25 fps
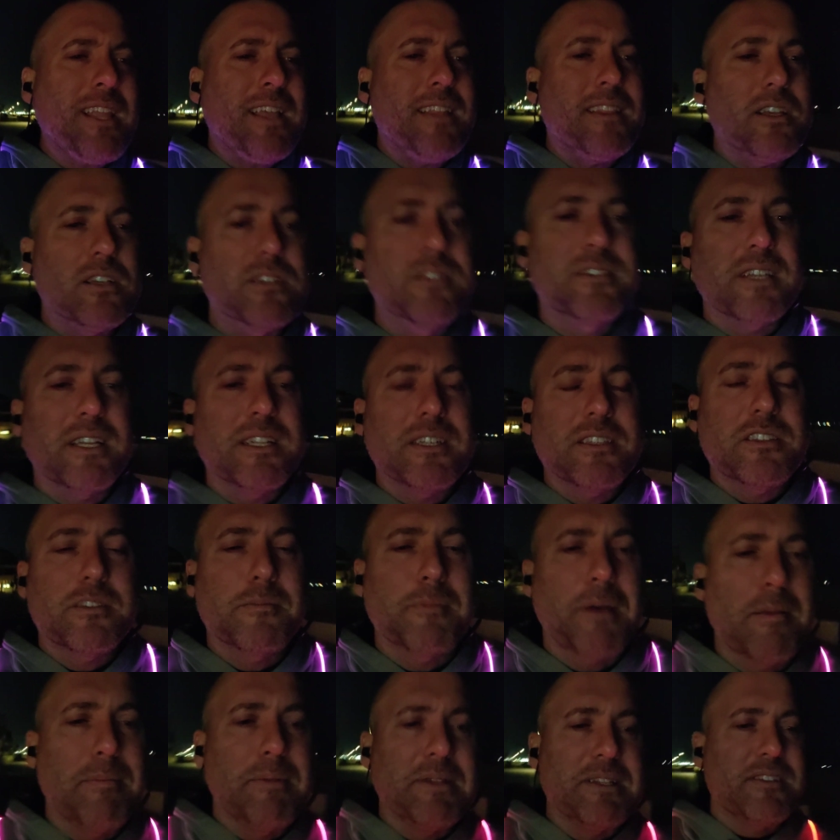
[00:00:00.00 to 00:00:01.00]
And they'll send it
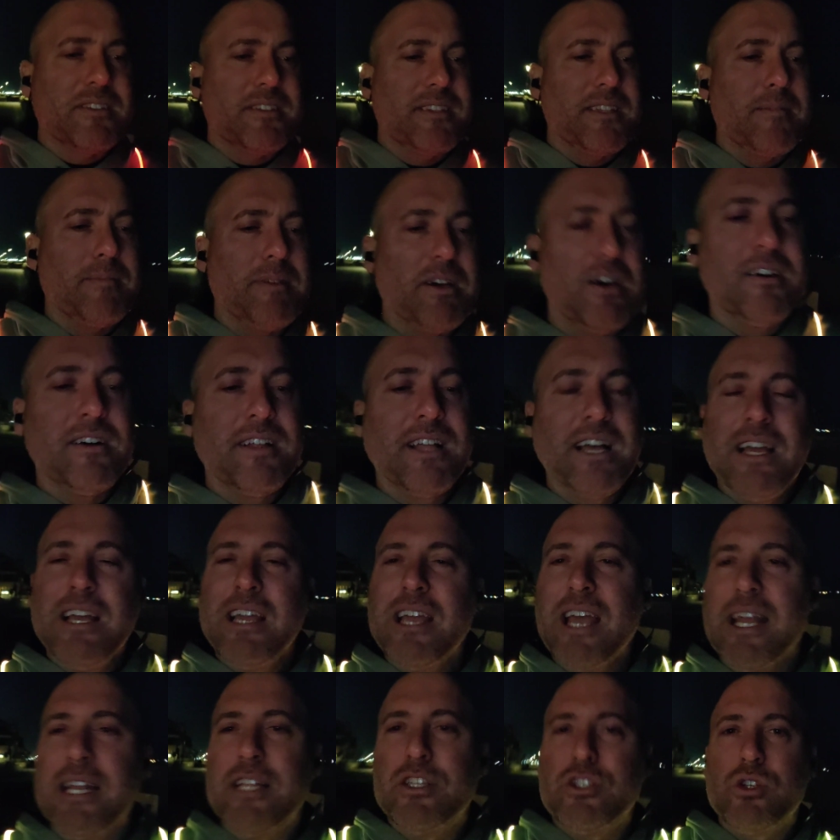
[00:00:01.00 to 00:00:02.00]
to my business email,
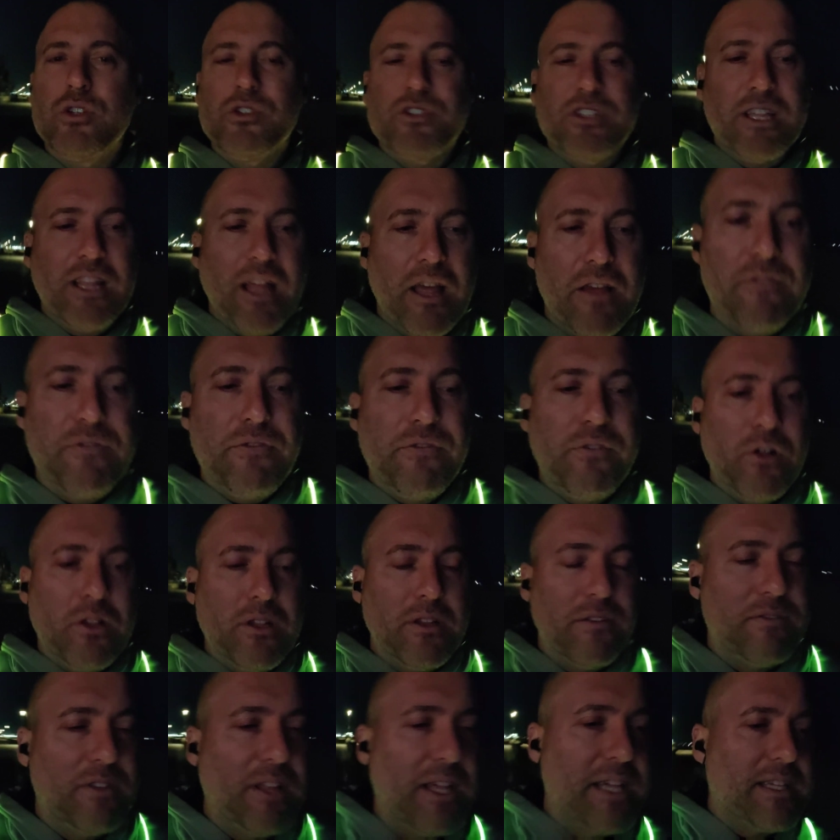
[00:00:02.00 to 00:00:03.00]
and it's usually like
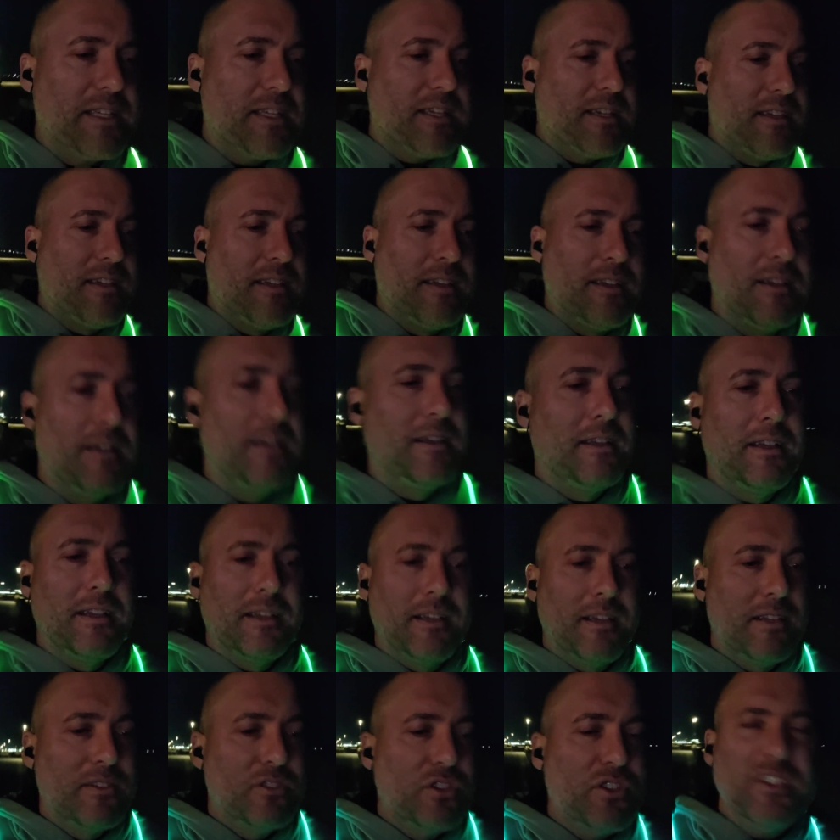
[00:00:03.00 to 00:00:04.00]
full of like
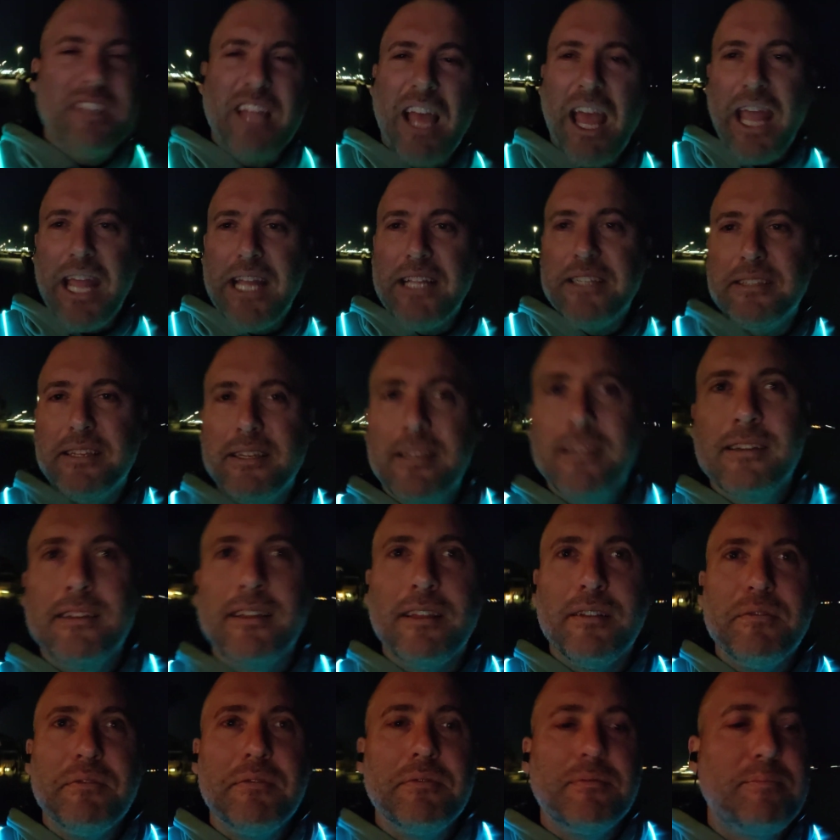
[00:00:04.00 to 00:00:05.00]
just hate
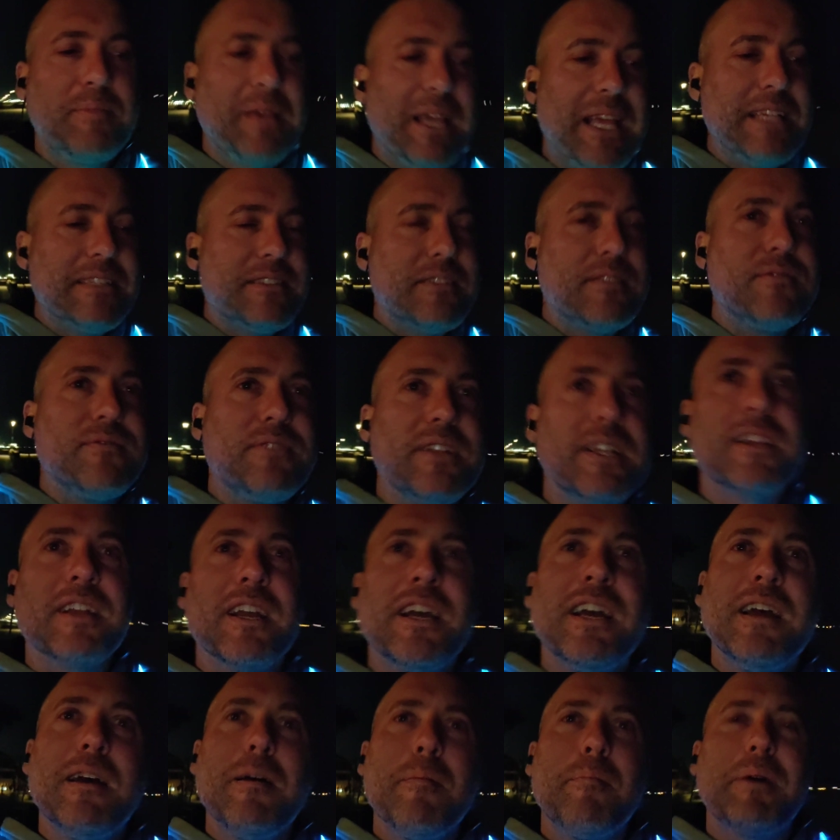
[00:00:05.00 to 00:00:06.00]
and piss and
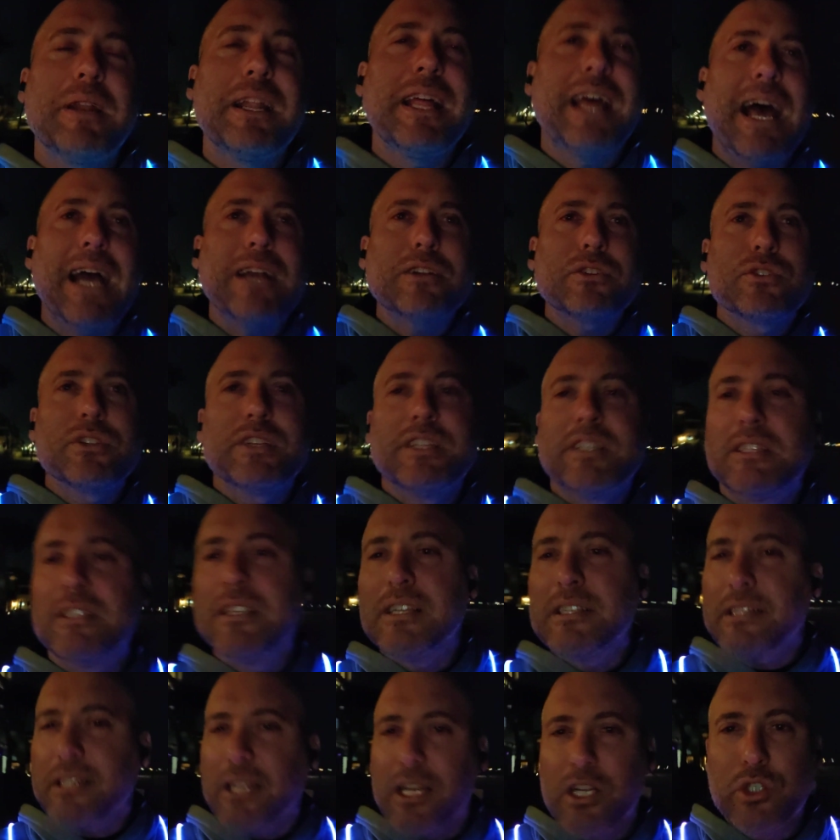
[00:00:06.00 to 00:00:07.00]
vinegar, but it actually
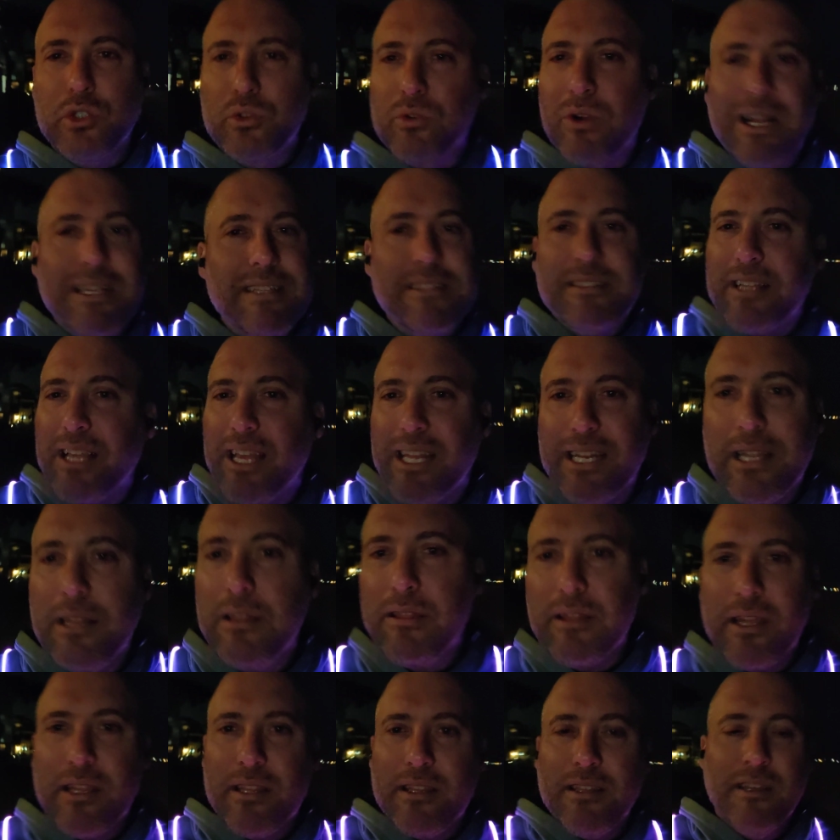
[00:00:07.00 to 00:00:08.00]
doesn't address
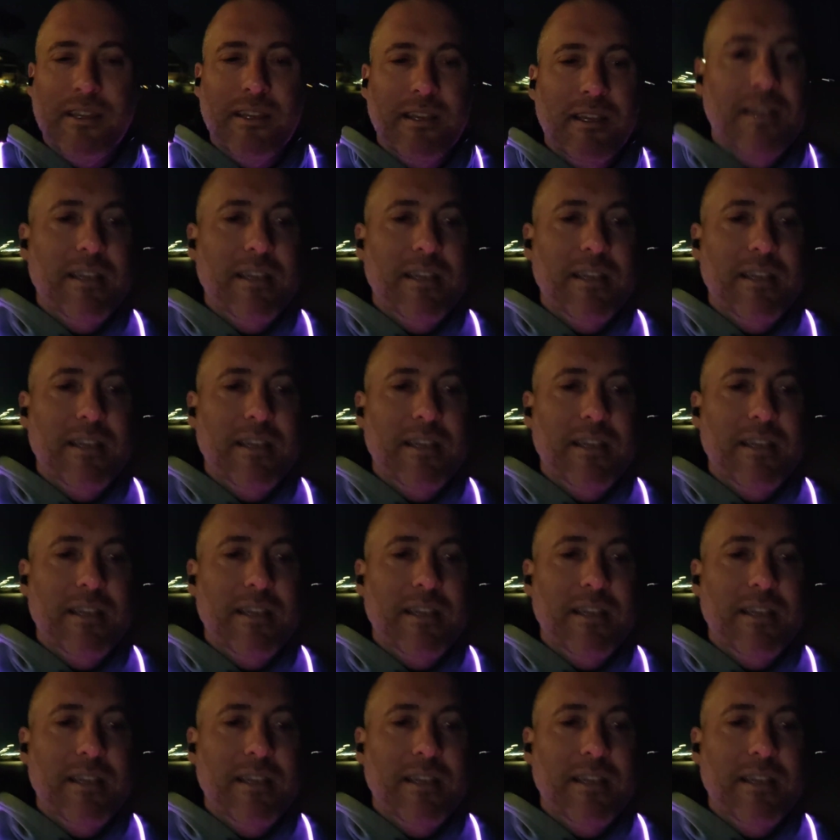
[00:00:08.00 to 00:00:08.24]
anything.